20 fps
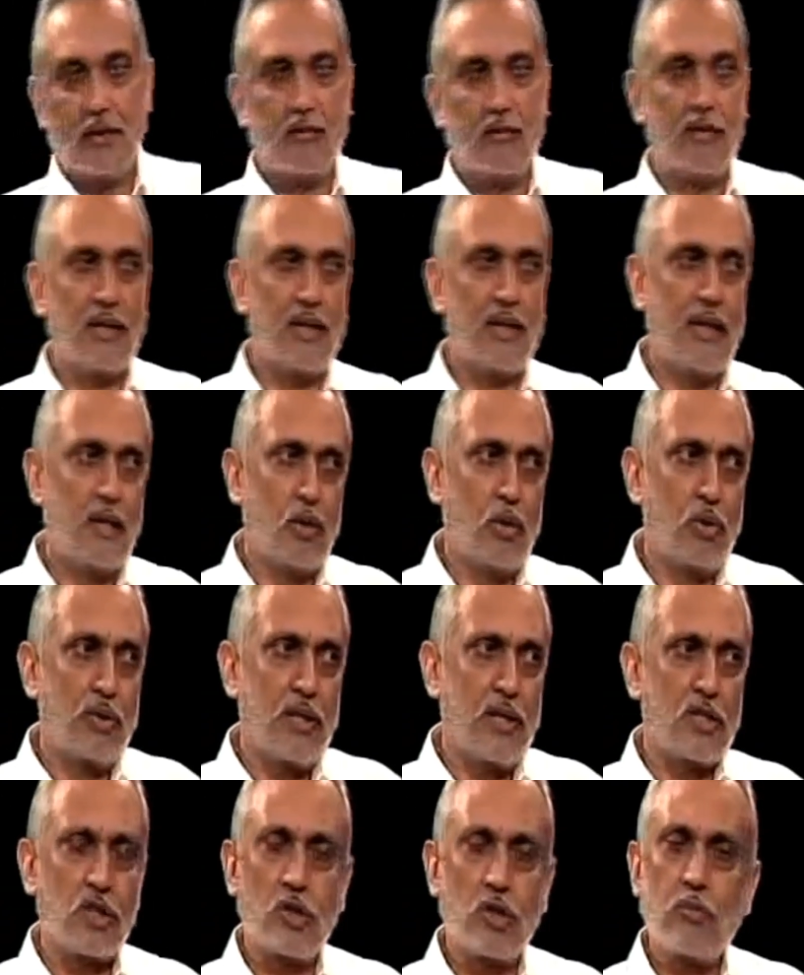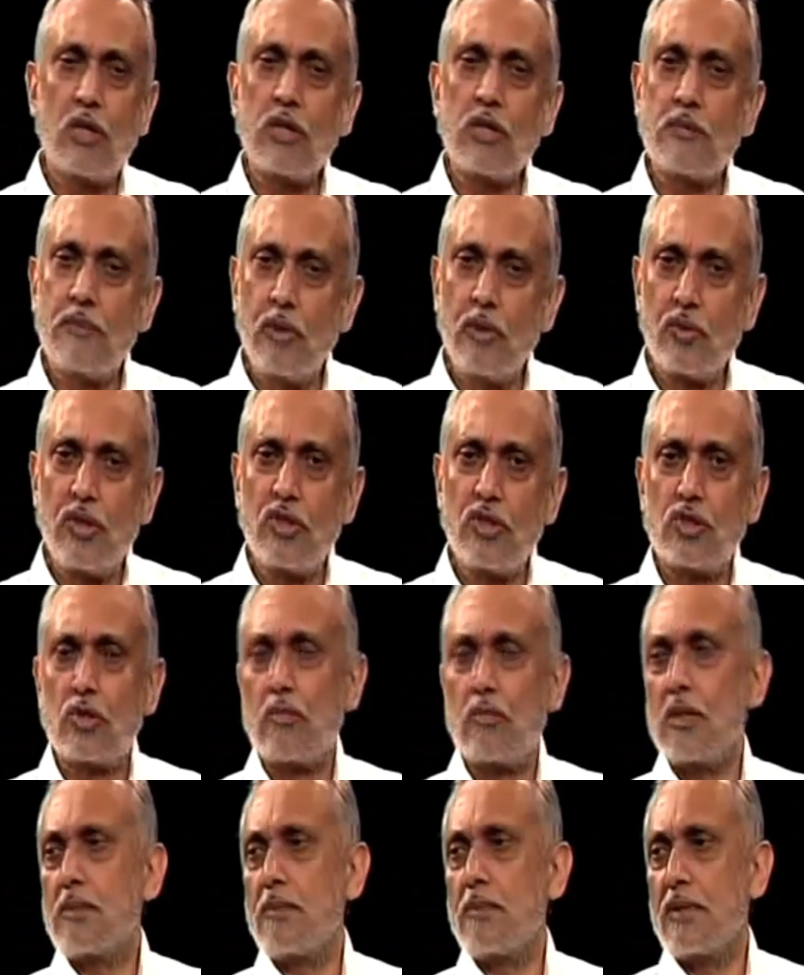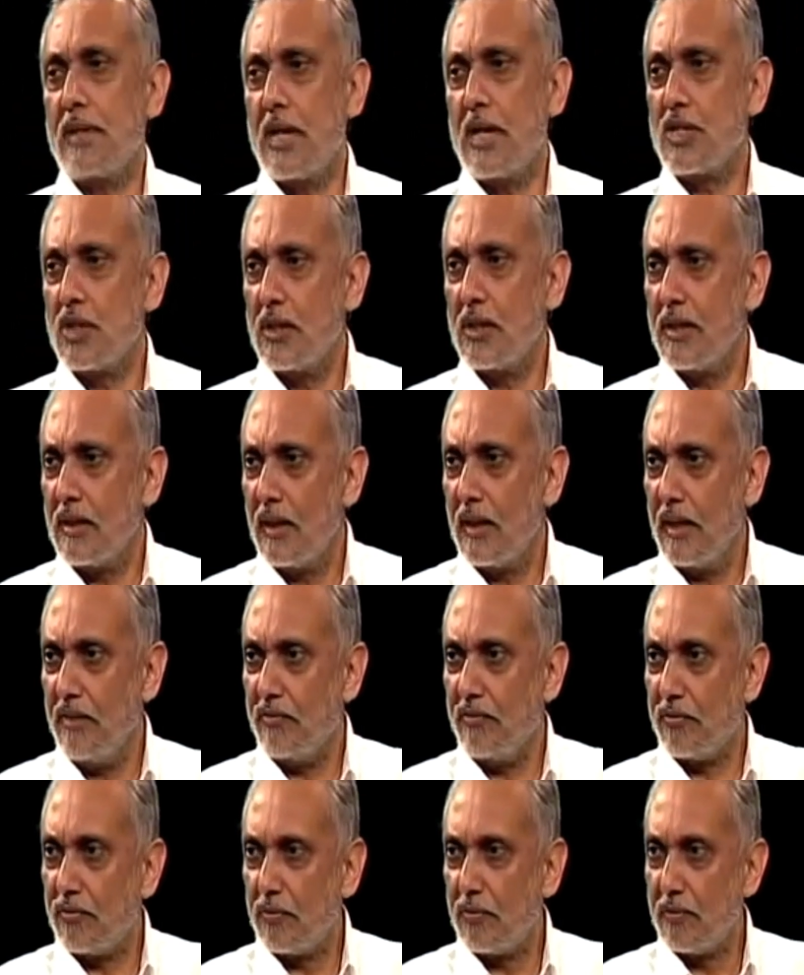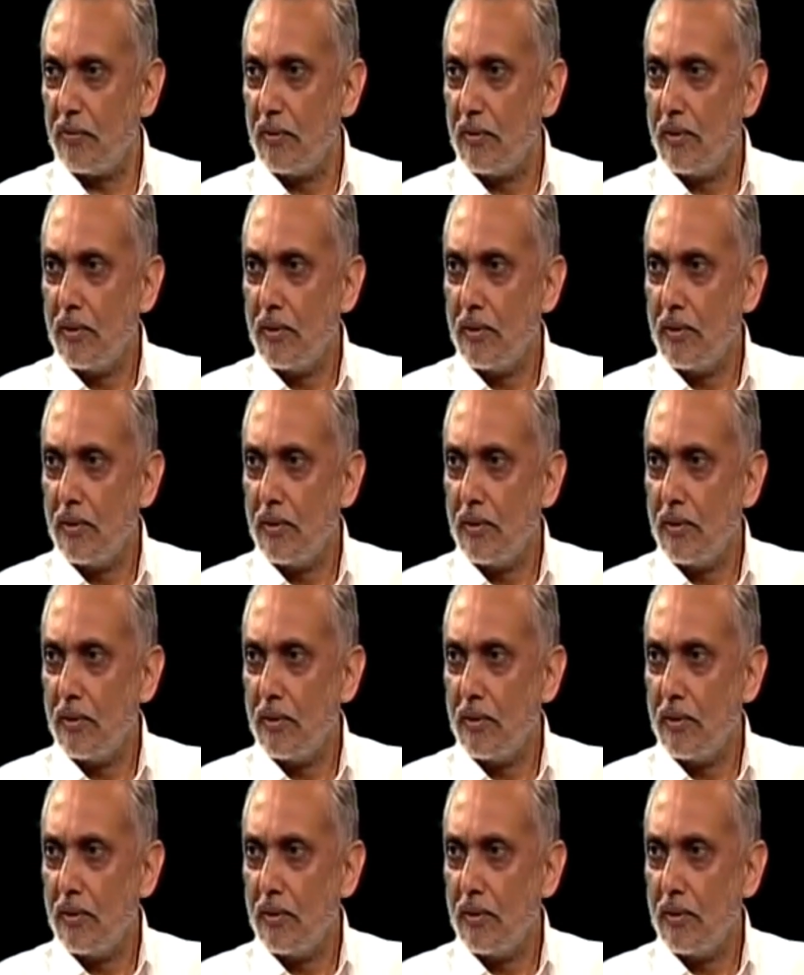When I looked at so much beauty, so much potential in life,